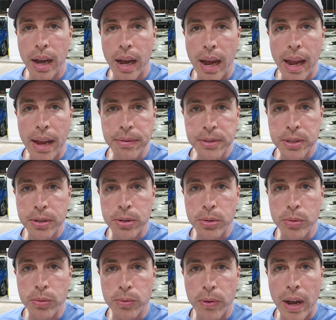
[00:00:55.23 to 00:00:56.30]
I have
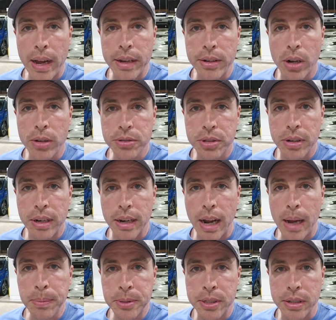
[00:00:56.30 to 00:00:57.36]
to find alternate
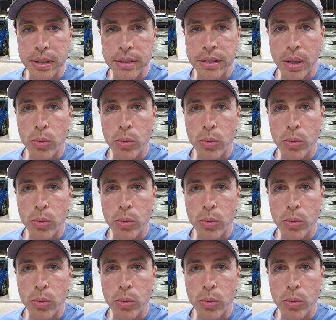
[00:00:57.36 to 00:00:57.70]
options,